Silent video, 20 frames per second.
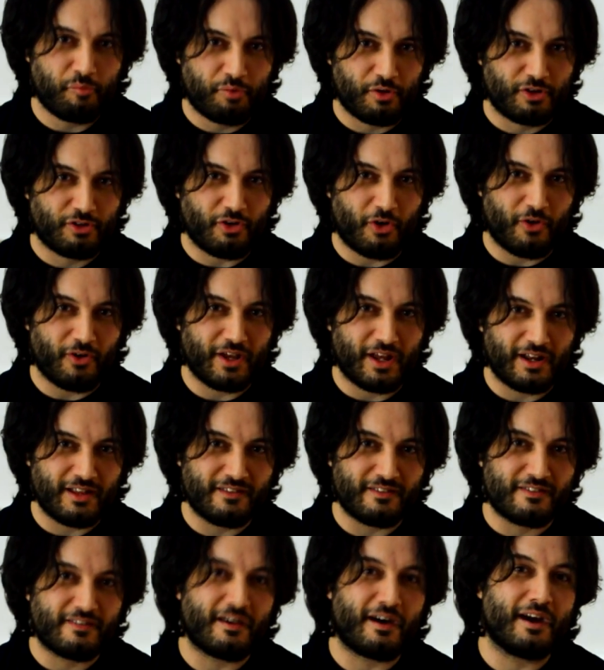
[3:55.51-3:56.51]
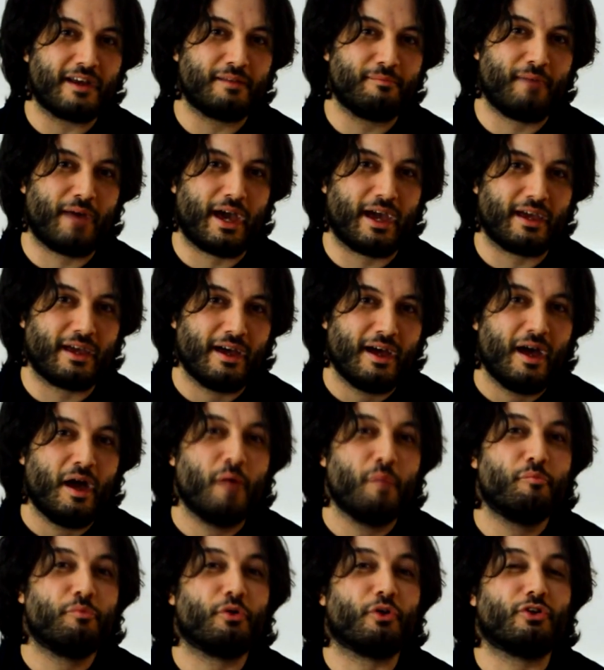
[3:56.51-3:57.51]
Praetorian inside, mate.
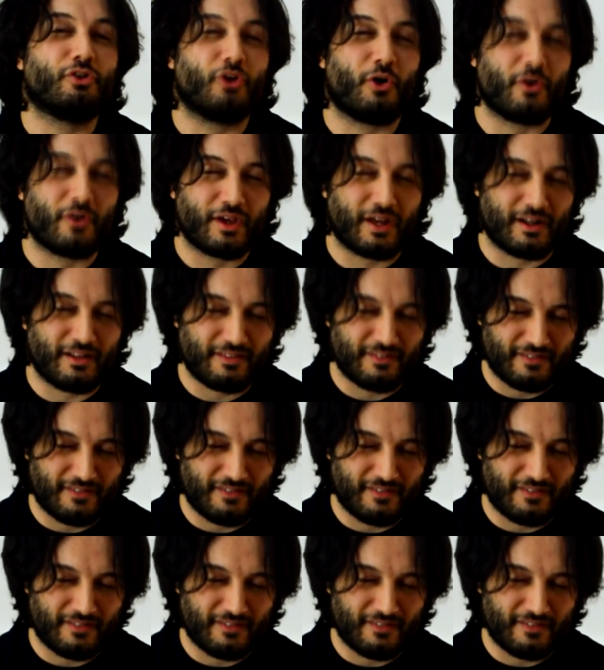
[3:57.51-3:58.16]
Praetorian